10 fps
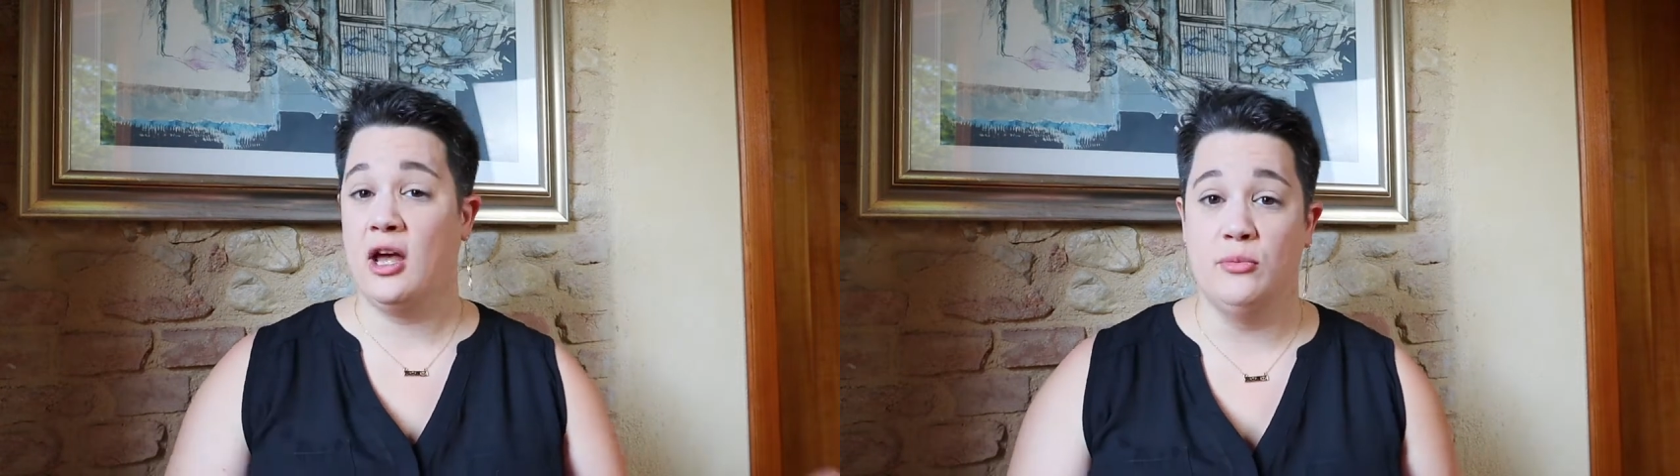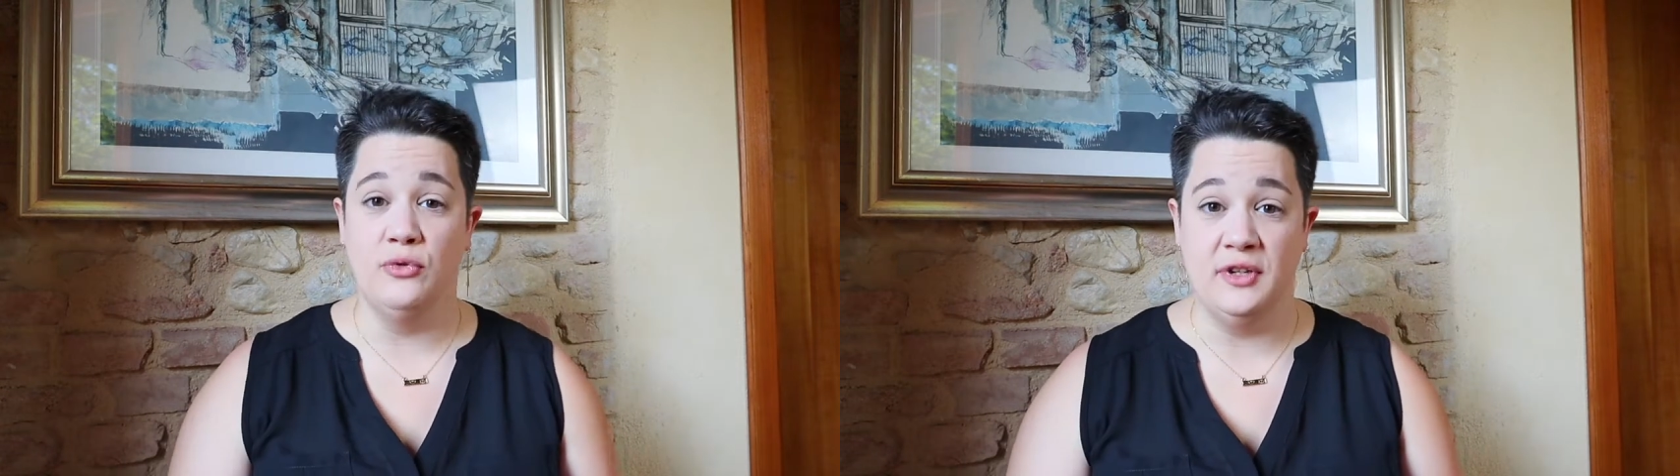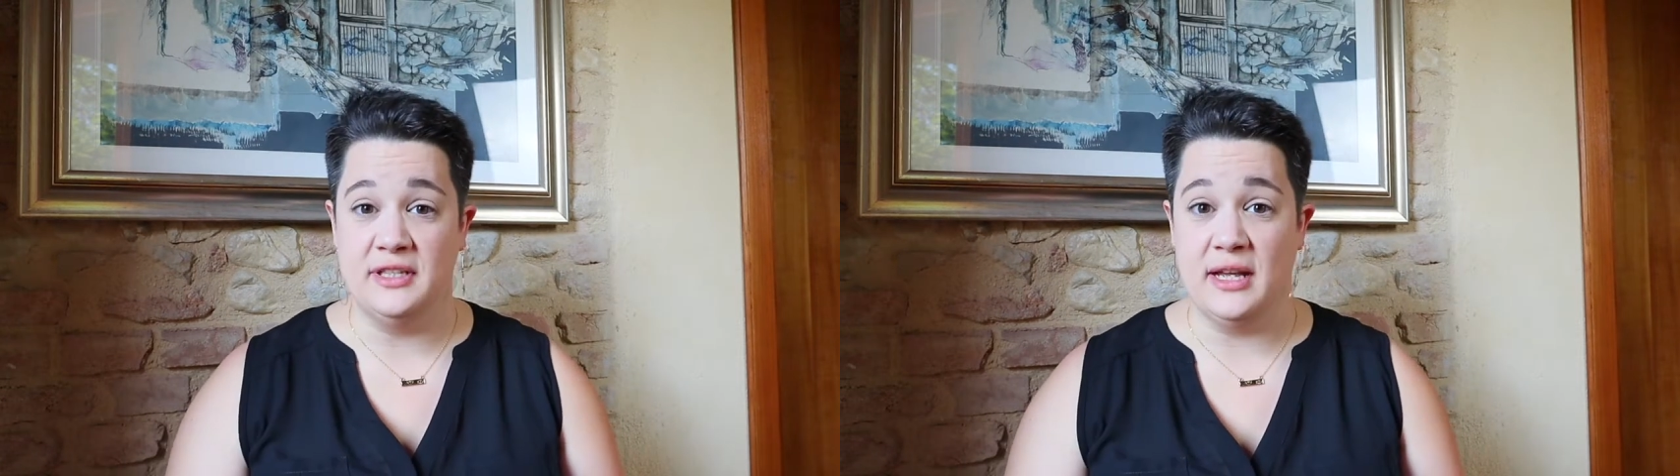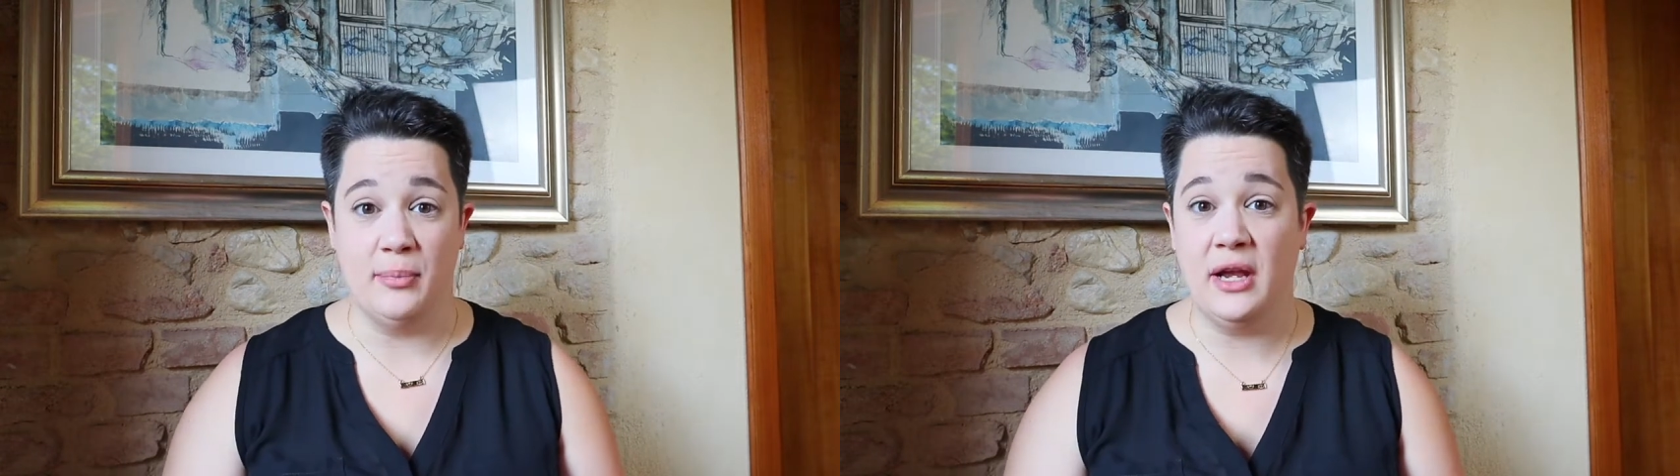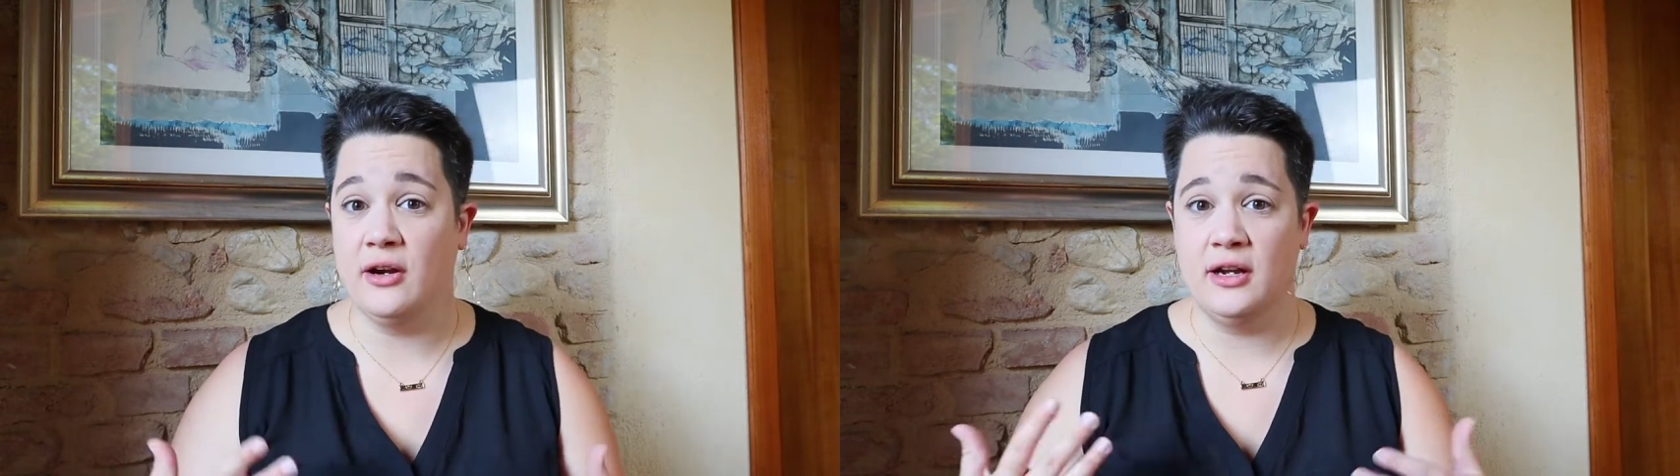moving to get
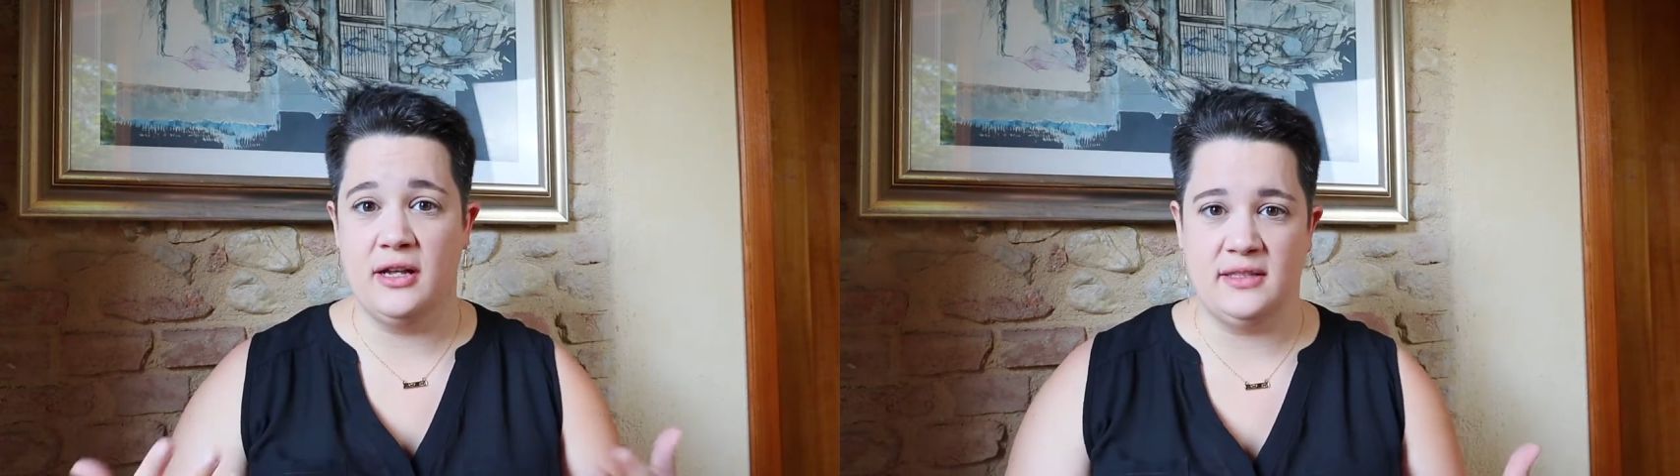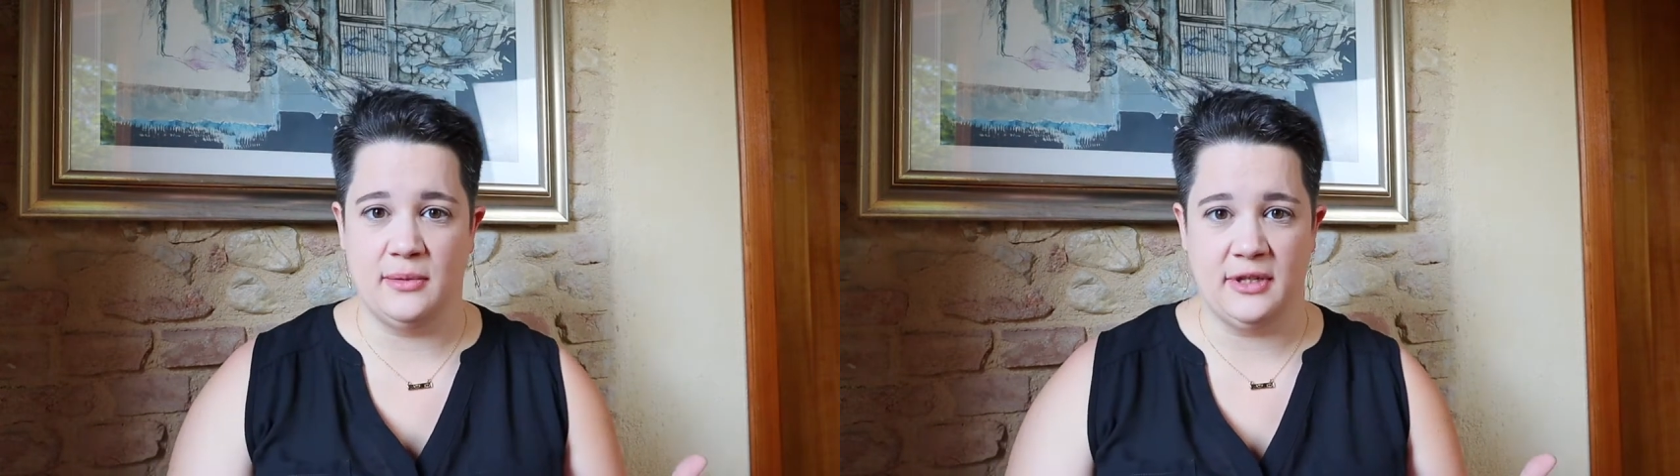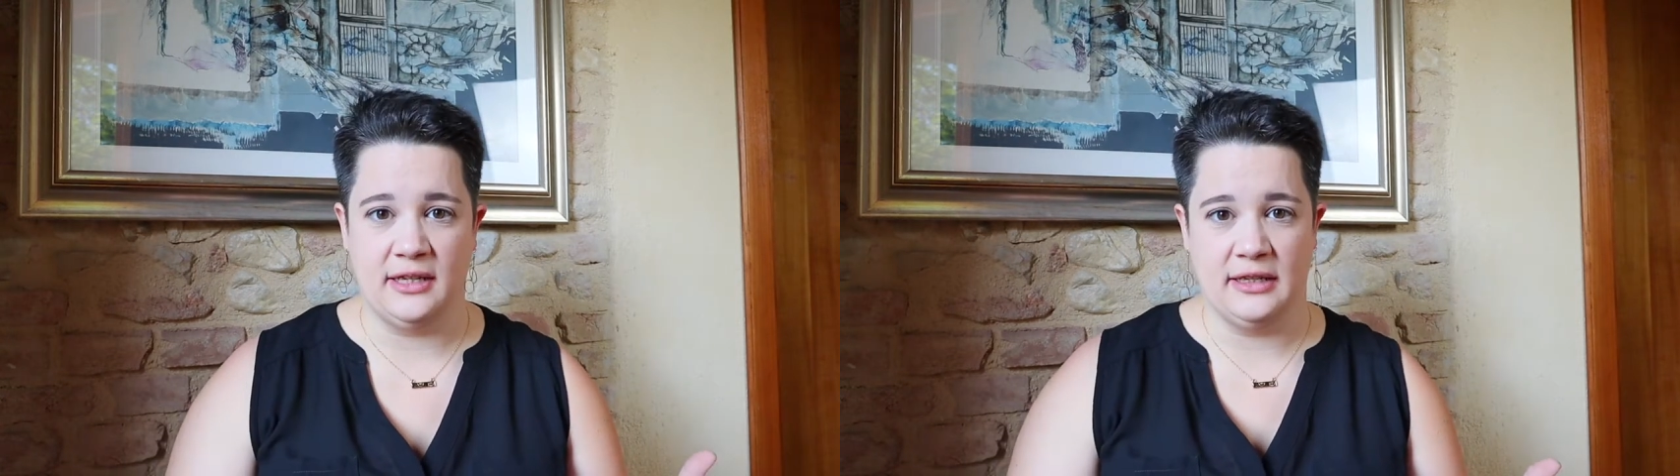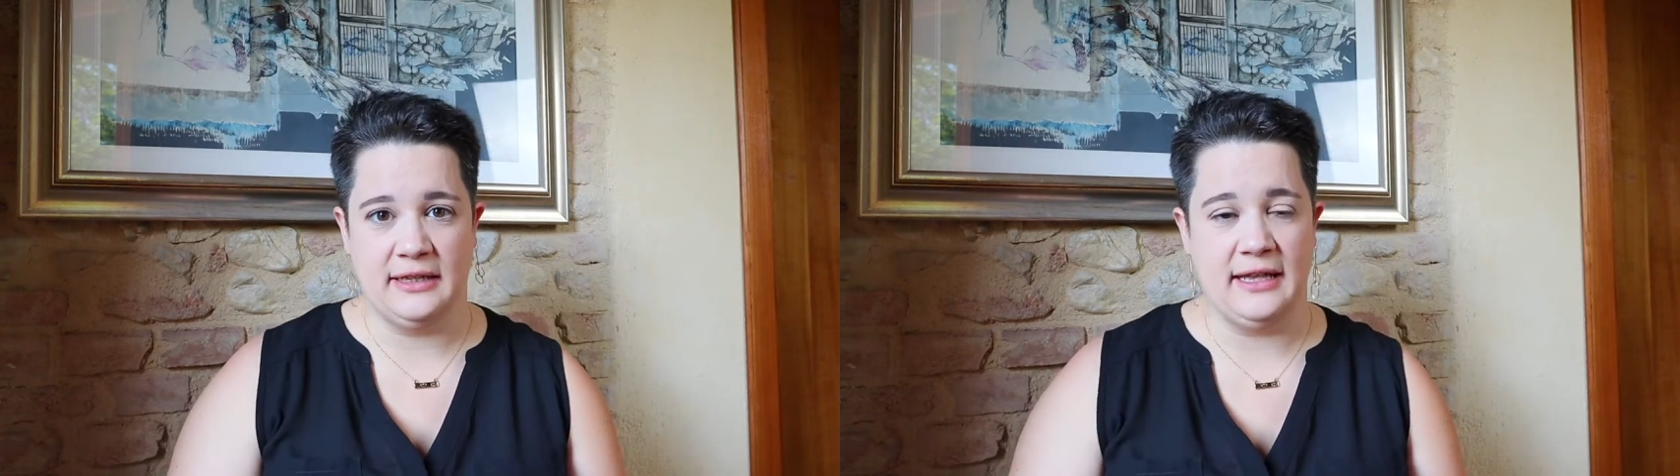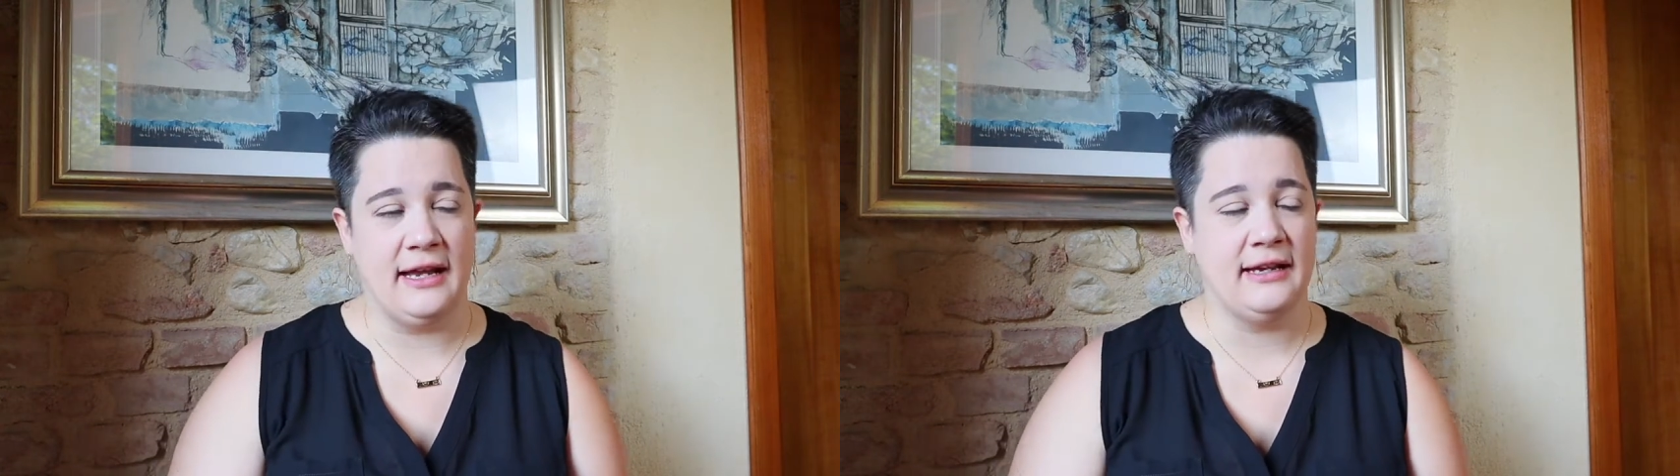married, something like
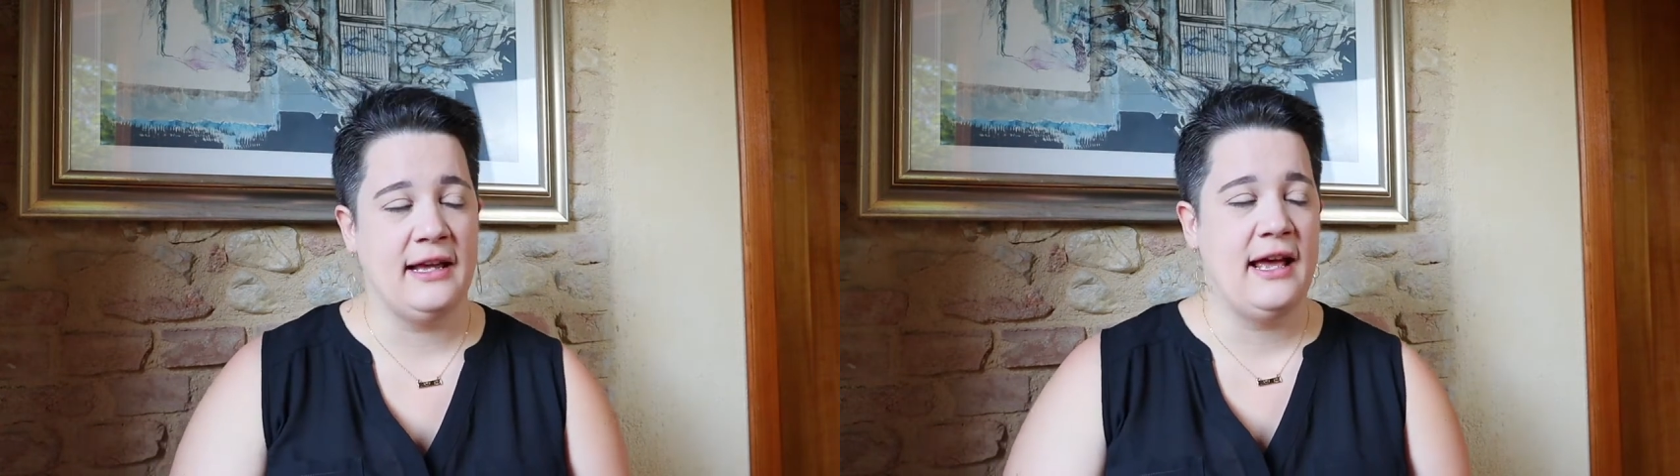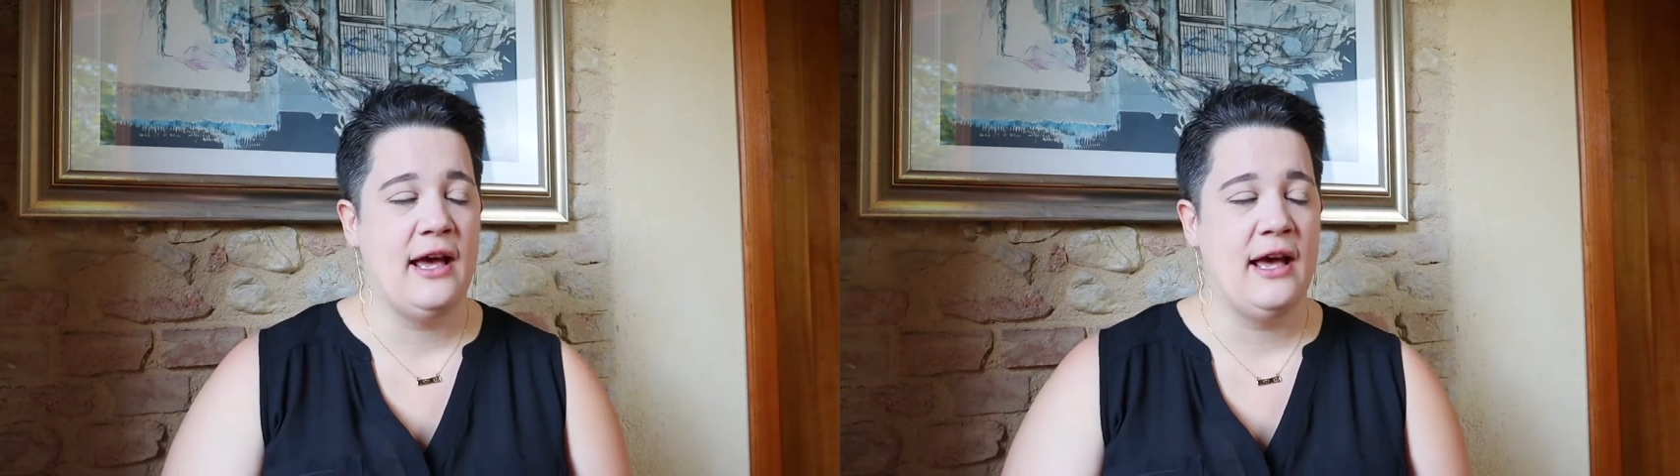that.